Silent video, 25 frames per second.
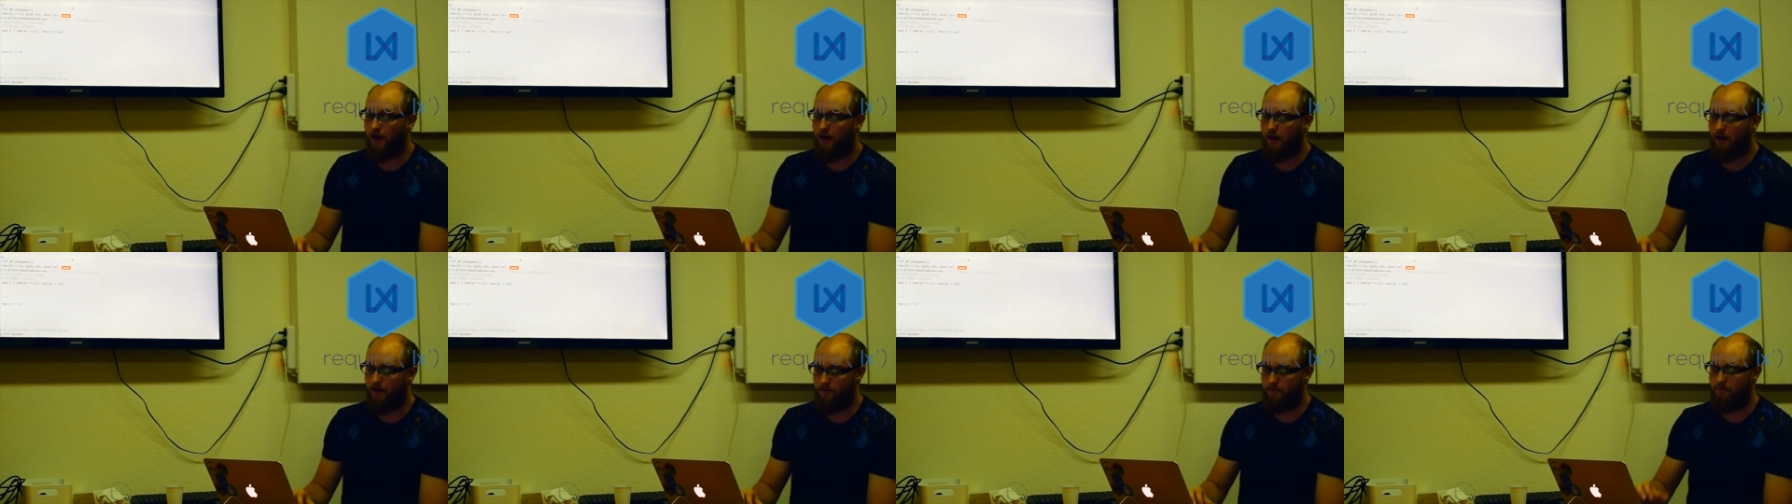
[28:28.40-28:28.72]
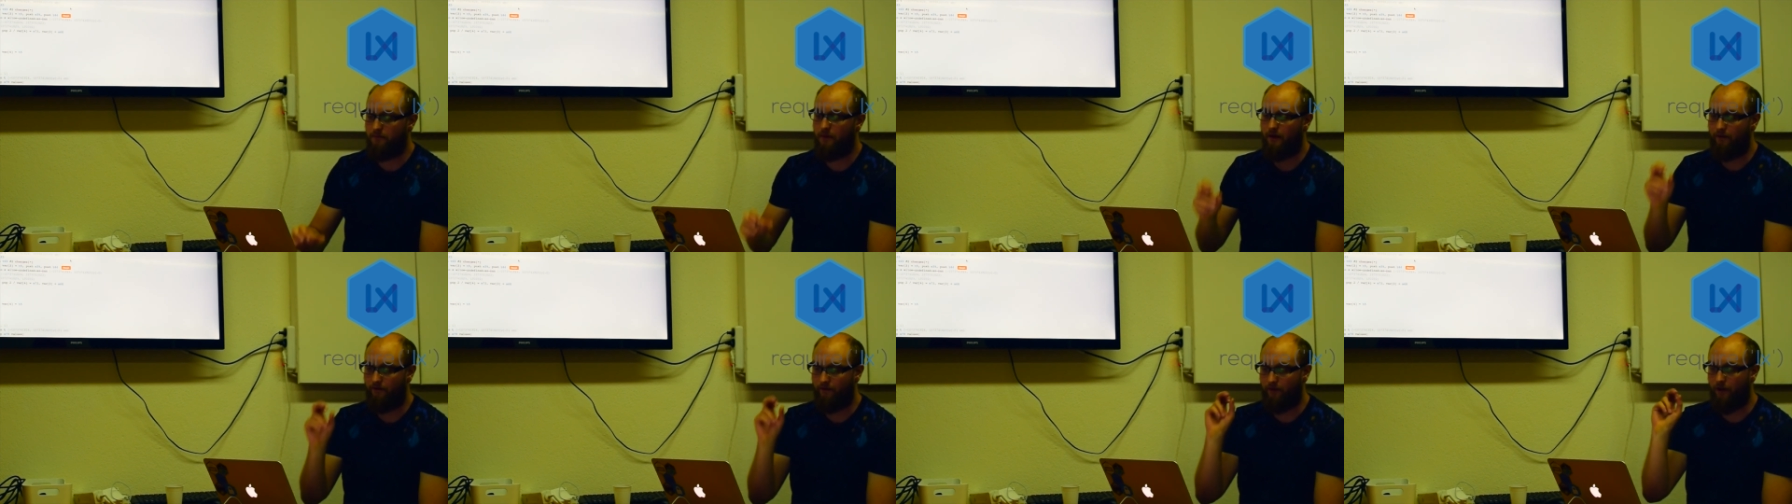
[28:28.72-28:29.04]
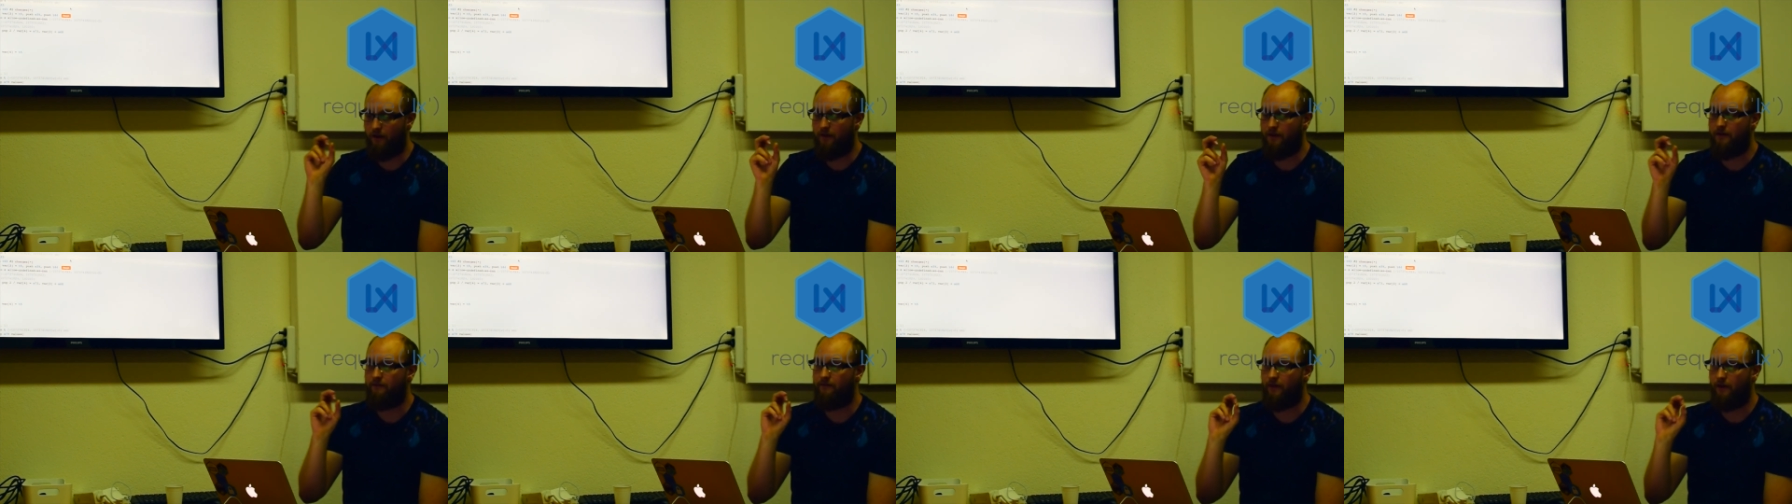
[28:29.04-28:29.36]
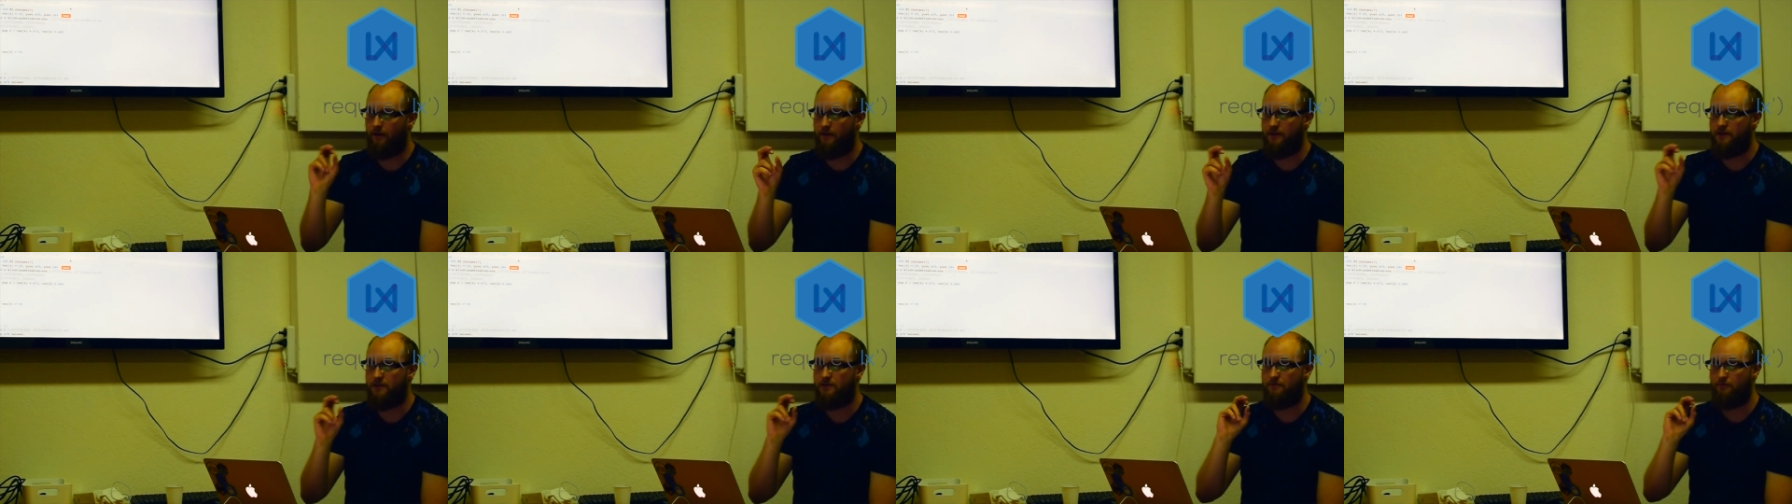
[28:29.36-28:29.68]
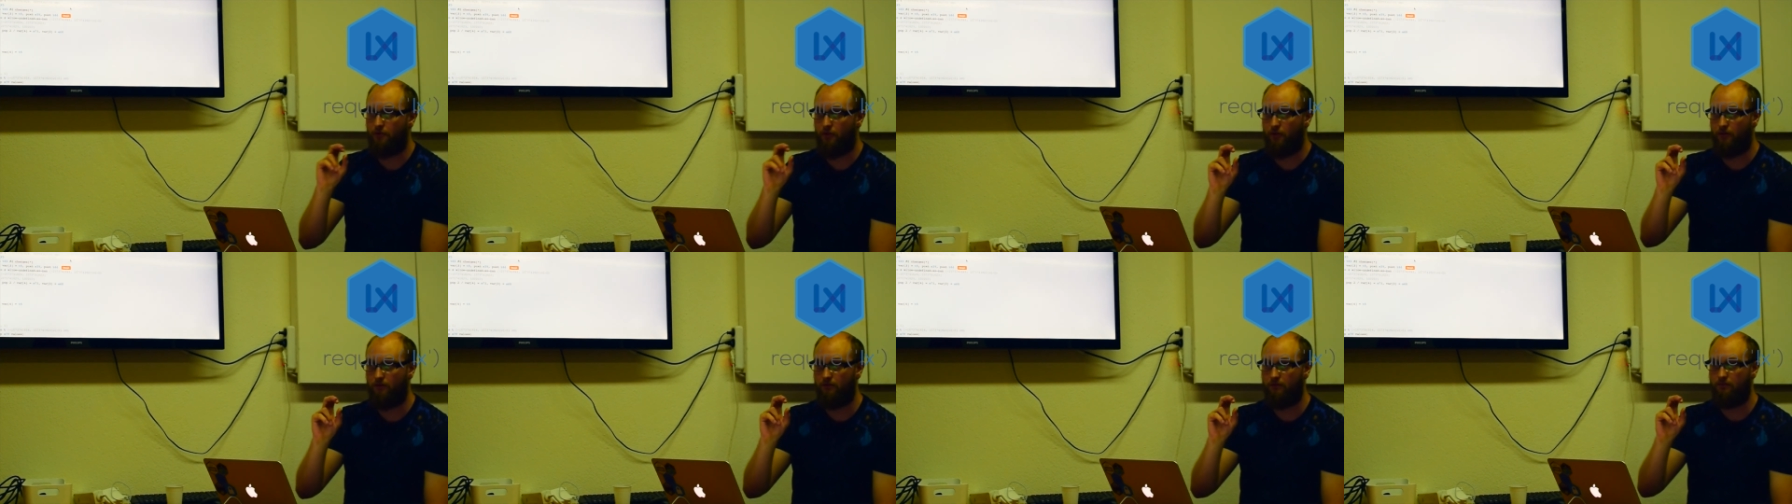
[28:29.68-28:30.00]
A very, very
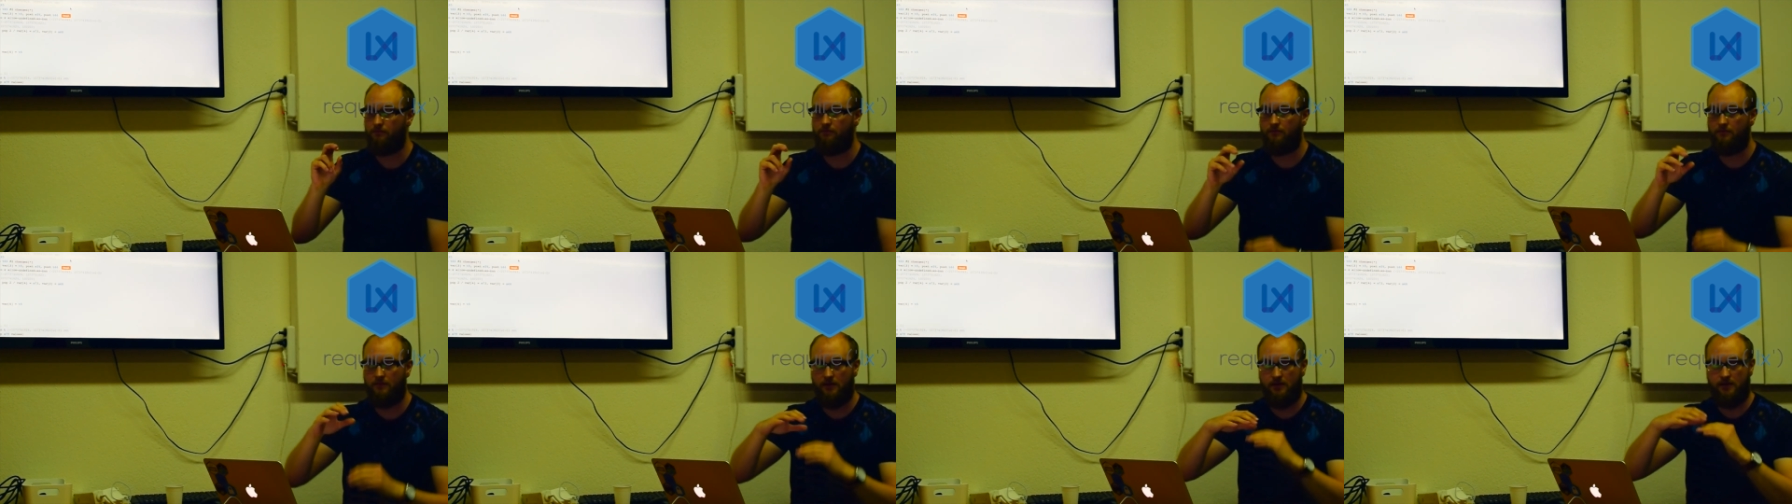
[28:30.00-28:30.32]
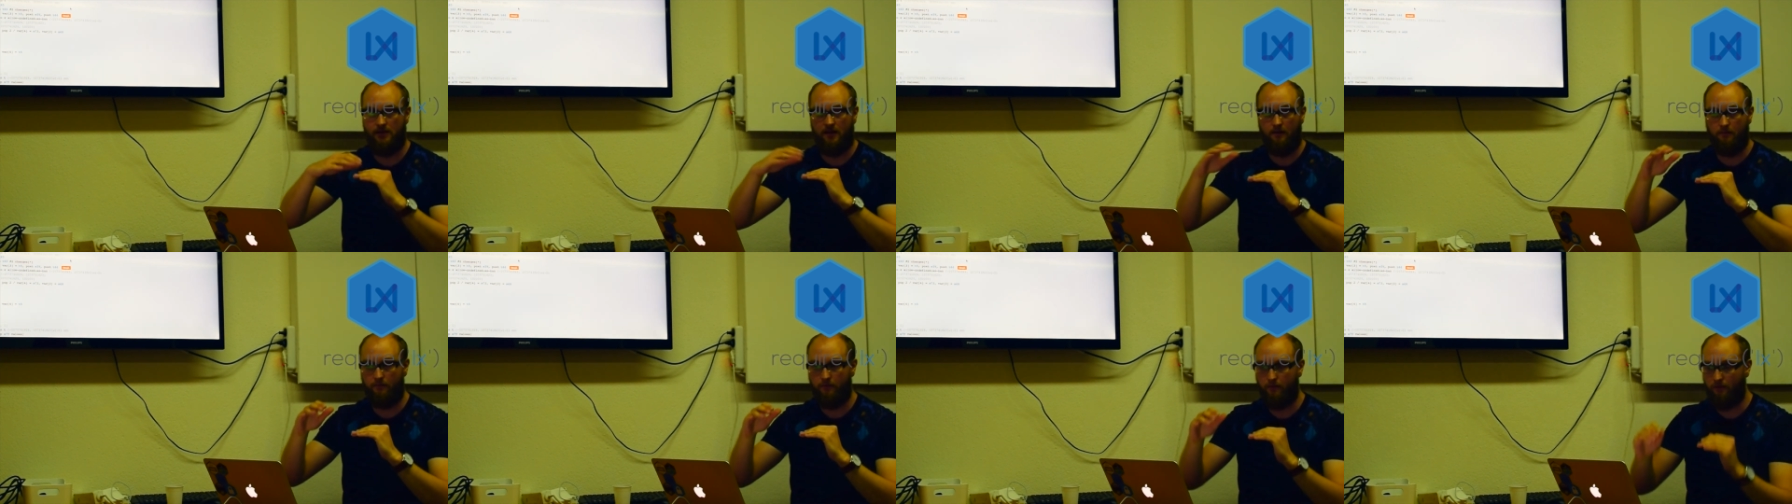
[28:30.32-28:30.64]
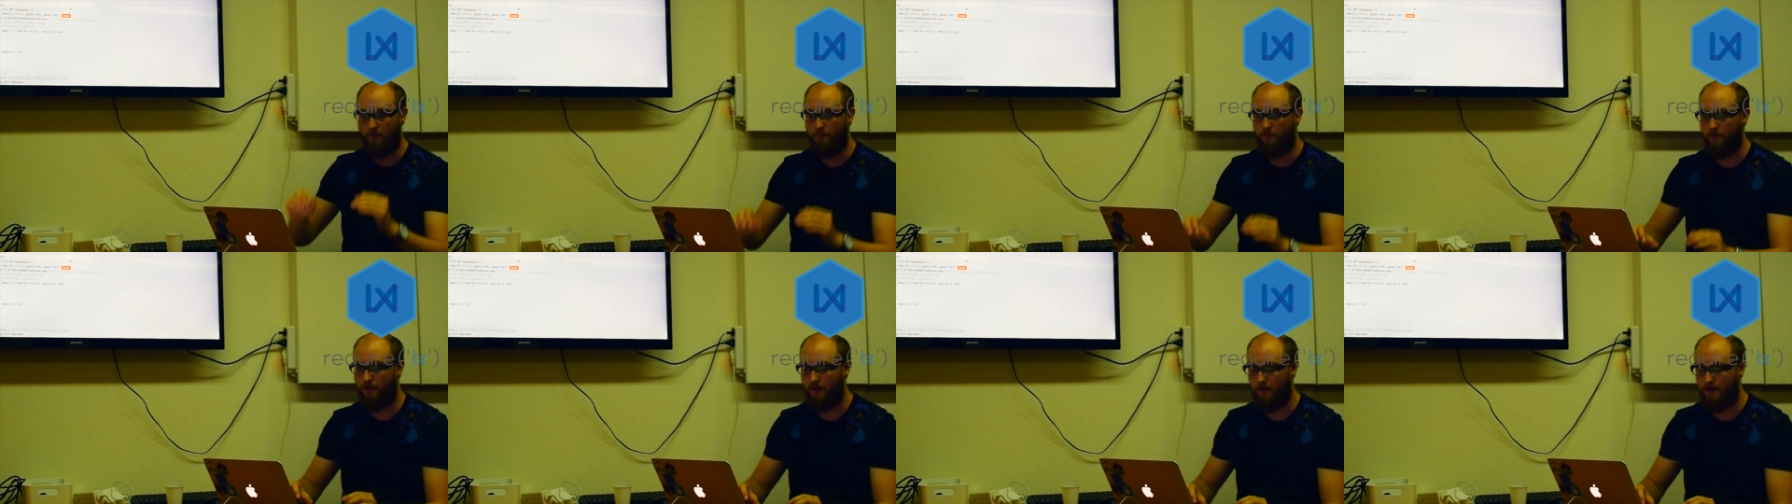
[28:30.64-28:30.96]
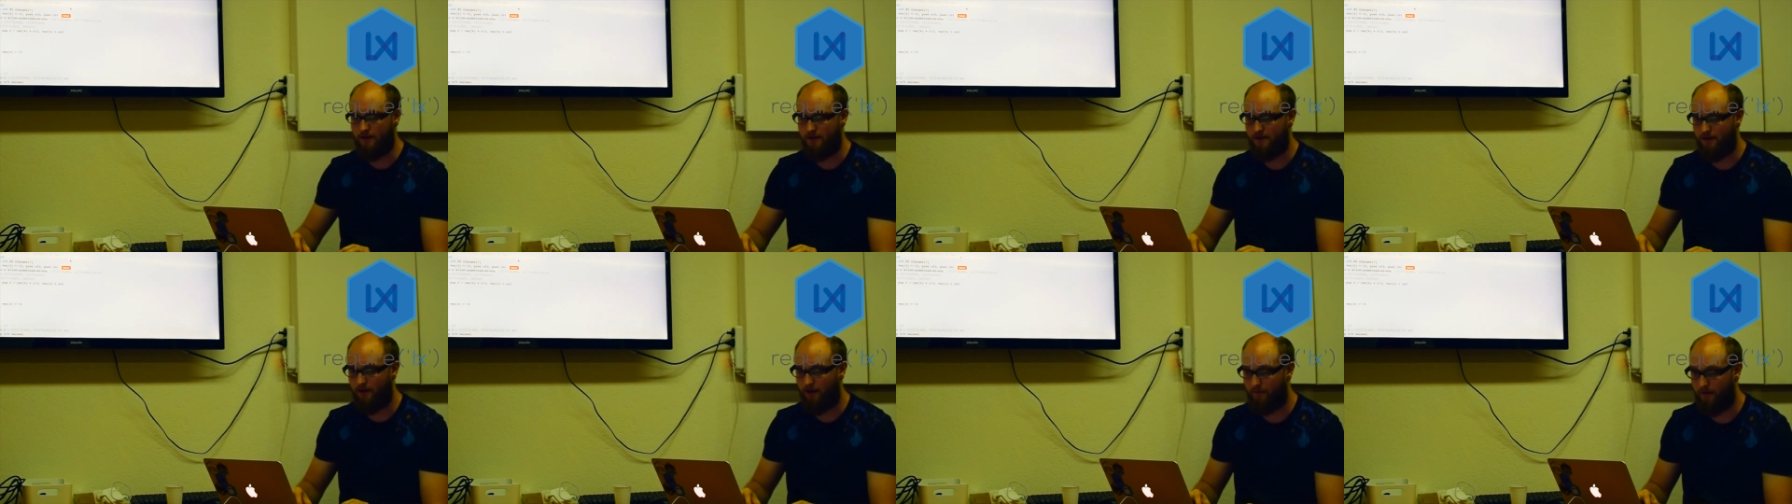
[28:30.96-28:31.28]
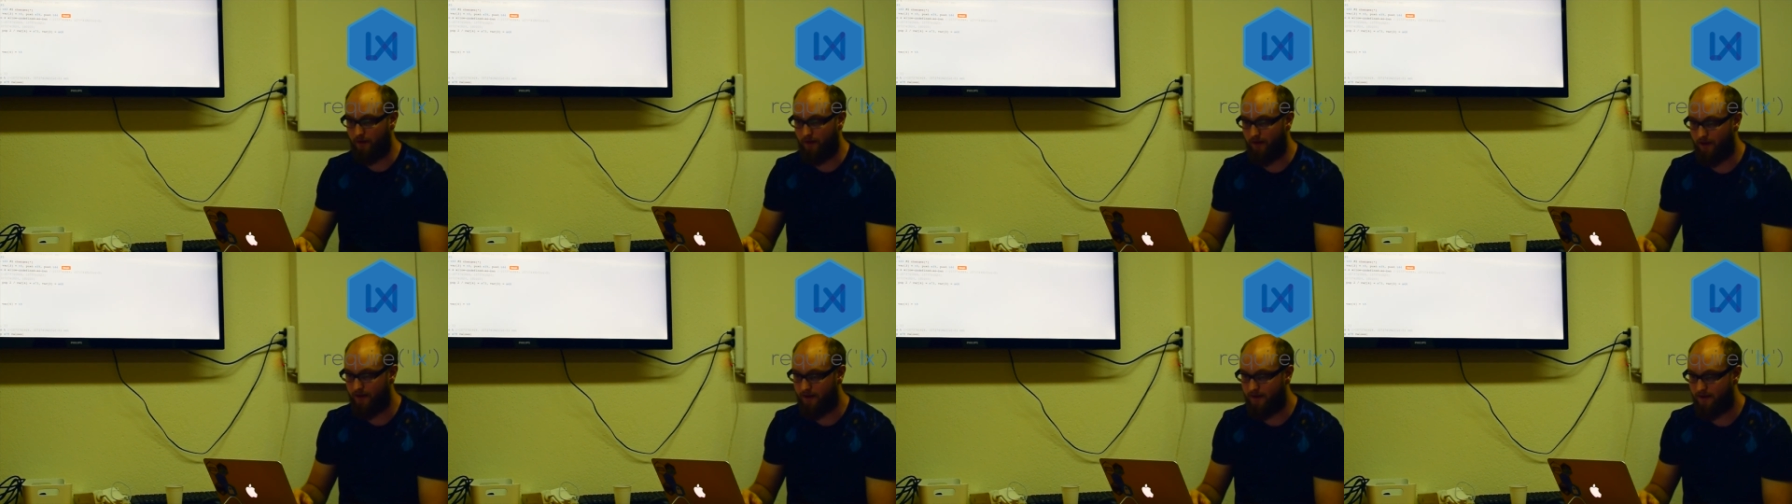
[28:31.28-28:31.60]
small sample, because I
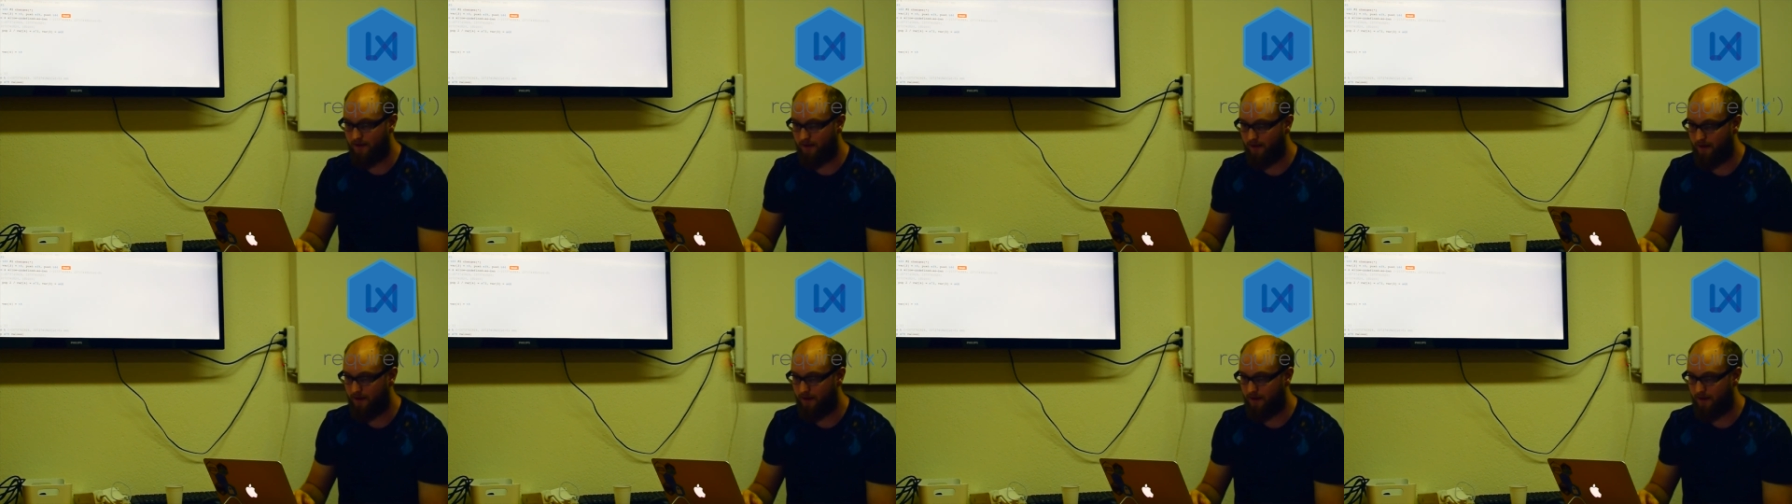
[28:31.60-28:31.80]
mean this